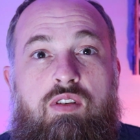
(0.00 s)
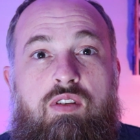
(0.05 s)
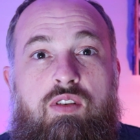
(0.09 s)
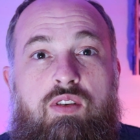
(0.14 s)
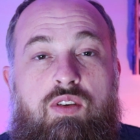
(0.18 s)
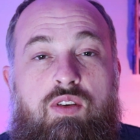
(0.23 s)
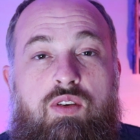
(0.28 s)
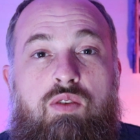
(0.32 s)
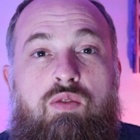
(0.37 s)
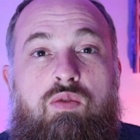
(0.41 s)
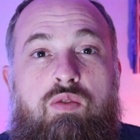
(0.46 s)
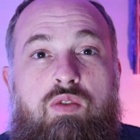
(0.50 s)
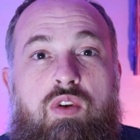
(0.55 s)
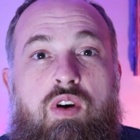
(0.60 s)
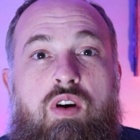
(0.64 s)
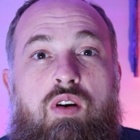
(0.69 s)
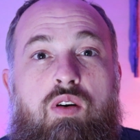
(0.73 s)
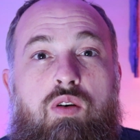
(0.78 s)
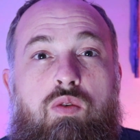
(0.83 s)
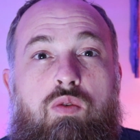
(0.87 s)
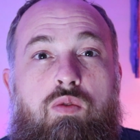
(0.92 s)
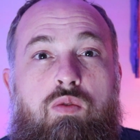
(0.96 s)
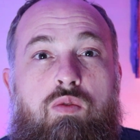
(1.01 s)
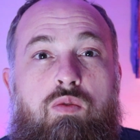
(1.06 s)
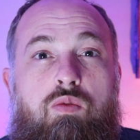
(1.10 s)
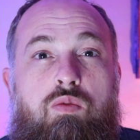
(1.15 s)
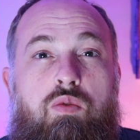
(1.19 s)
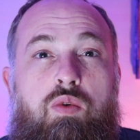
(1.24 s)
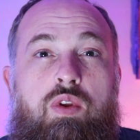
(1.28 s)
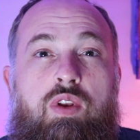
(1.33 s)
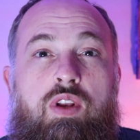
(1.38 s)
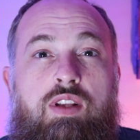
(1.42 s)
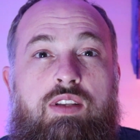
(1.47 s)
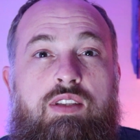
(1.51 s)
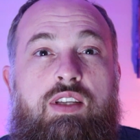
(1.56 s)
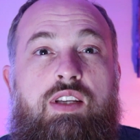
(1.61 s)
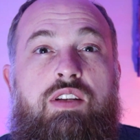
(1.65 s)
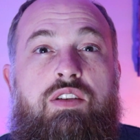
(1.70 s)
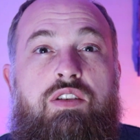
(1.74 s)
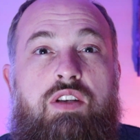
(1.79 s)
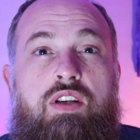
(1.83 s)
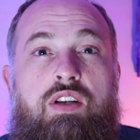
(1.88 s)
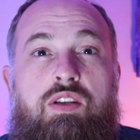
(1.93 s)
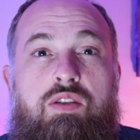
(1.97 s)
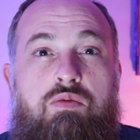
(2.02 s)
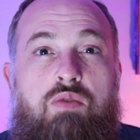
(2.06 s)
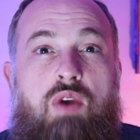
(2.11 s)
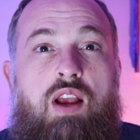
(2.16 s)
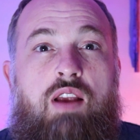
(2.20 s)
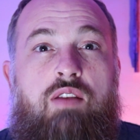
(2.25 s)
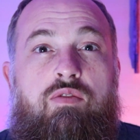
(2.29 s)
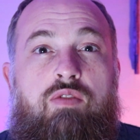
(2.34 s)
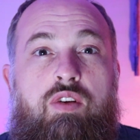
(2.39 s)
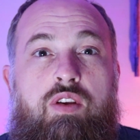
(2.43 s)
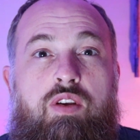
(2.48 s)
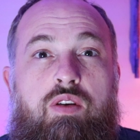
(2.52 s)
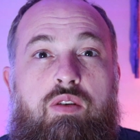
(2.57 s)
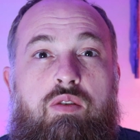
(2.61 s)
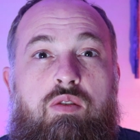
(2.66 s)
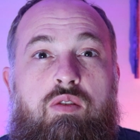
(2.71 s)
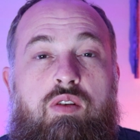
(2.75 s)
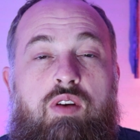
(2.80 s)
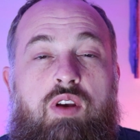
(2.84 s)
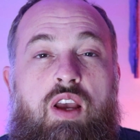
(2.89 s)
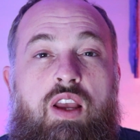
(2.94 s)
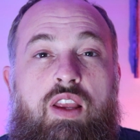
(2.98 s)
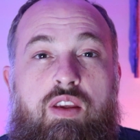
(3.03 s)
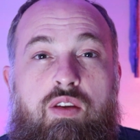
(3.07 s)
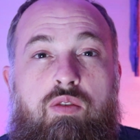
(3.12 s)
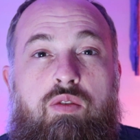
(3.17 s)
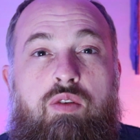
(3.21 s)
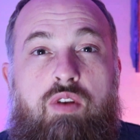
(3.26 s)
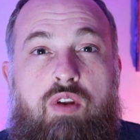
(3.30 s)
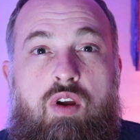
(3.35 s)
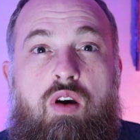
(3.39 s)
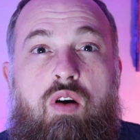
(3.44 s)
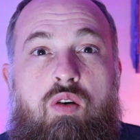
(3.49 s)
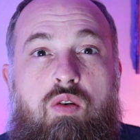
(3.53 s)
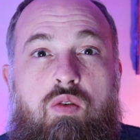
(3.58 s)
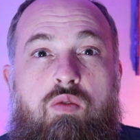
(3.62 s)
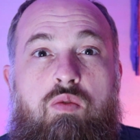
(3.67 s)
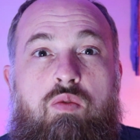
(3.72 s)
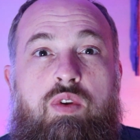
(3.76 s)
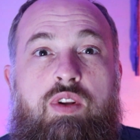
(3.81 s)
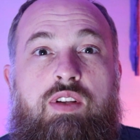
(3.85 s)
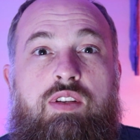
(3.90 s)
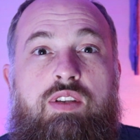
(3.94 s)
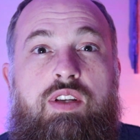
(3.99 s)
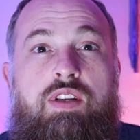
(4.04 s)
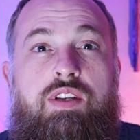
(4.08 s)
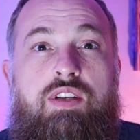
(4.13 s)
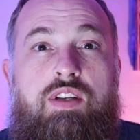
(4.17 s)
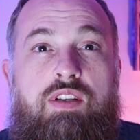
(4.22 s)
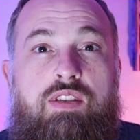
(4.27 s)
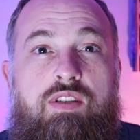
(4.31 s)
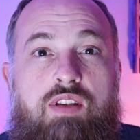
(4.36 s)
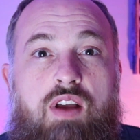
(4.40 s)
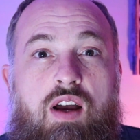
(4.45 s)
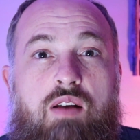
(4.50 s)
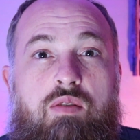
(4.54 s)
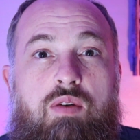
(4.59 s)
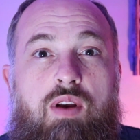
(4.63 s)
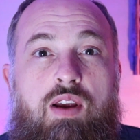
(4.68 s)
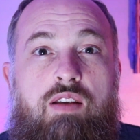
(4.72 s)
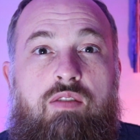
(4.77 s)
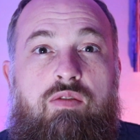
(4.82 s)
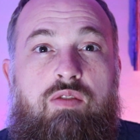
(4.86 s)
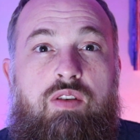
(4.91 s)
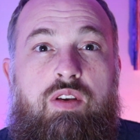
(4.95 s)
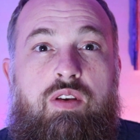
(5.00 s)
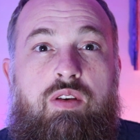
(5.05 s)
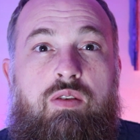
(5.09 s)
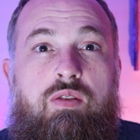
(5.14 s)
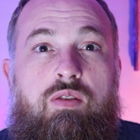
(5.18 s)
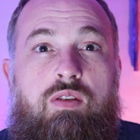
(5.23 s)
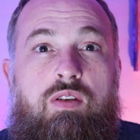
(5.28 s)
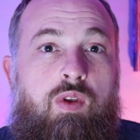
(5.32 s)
You'll know when a teaching is right for you, and you'll know when a teaching is not right for you.